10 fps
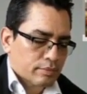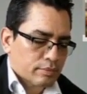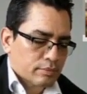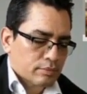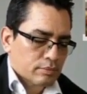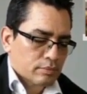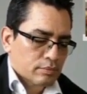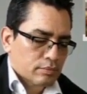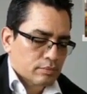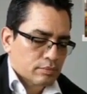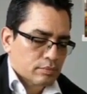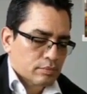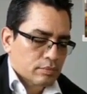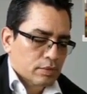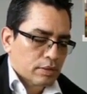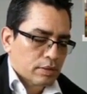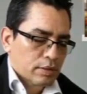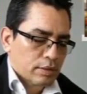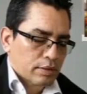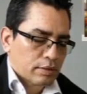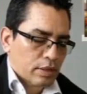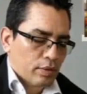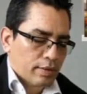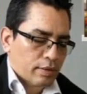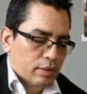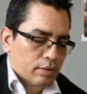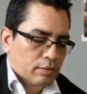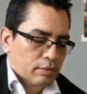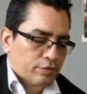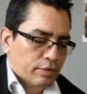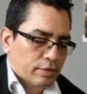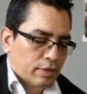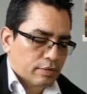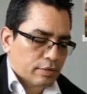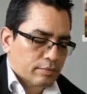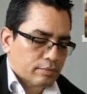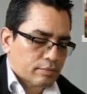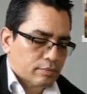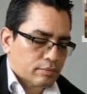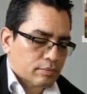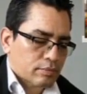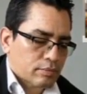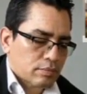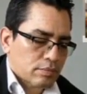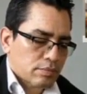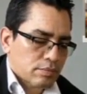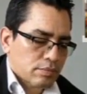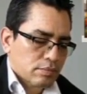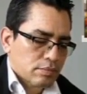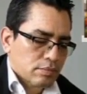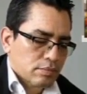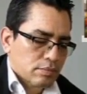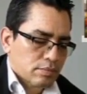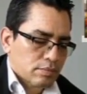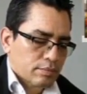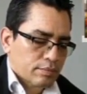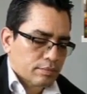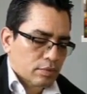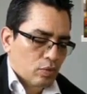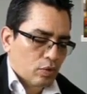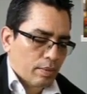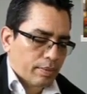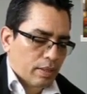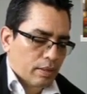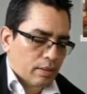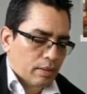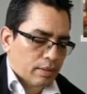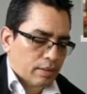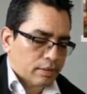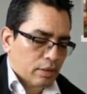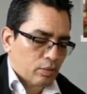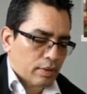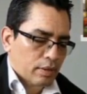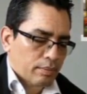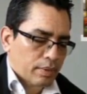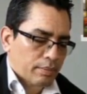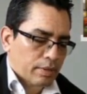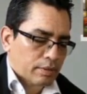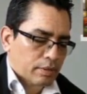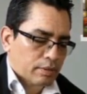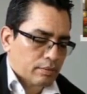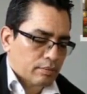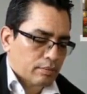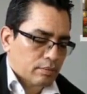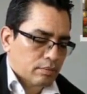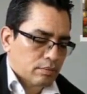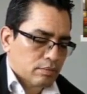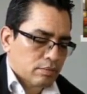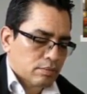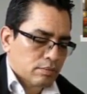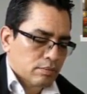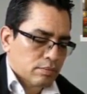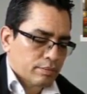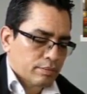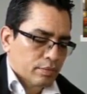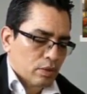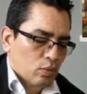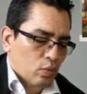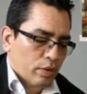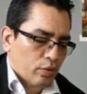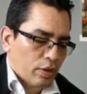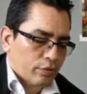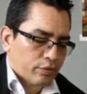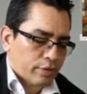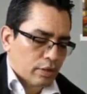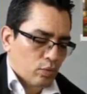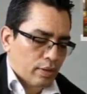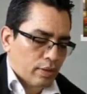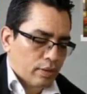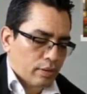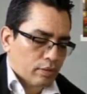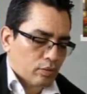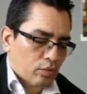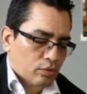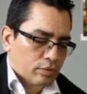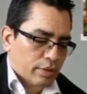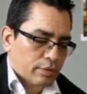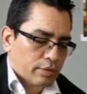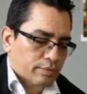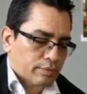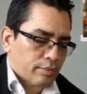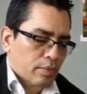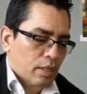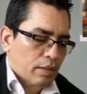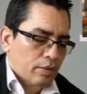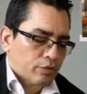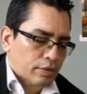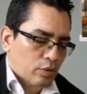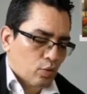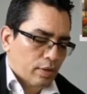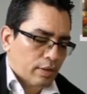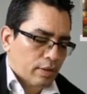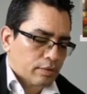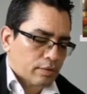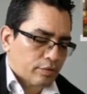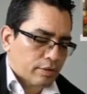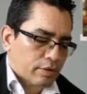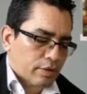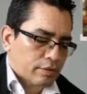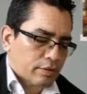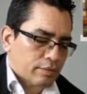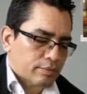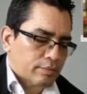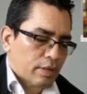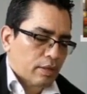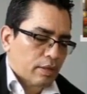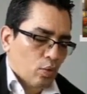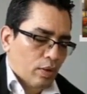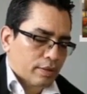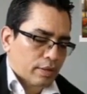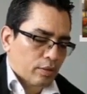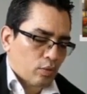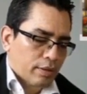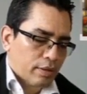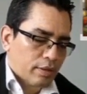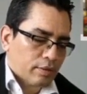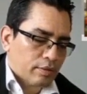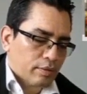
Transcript: The bolero rhythm has a rich history and is widely used in various musical genres. It originated in Spain and has since spread to many other countries, becoming a staple in Latin music.